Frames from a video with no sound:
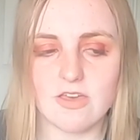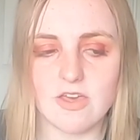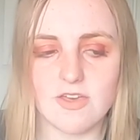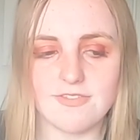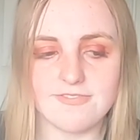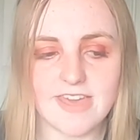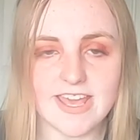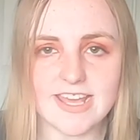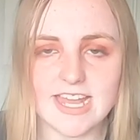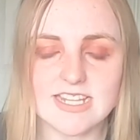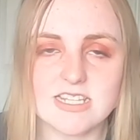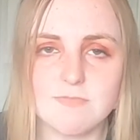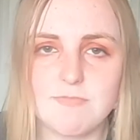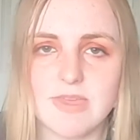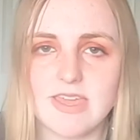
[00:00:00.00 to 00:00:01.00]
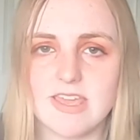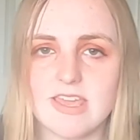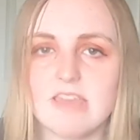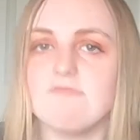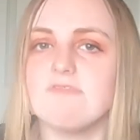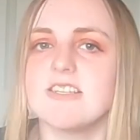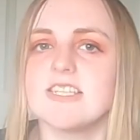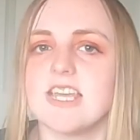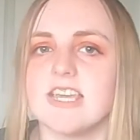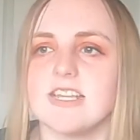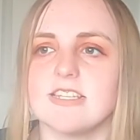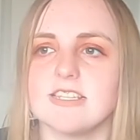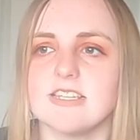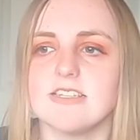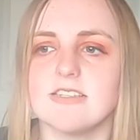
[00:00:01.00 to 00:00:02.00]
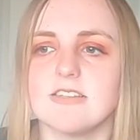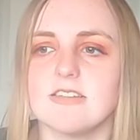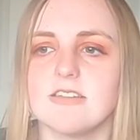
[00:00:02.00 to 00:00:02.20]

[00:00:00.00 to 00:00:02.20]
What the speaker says: they get a bit irritated.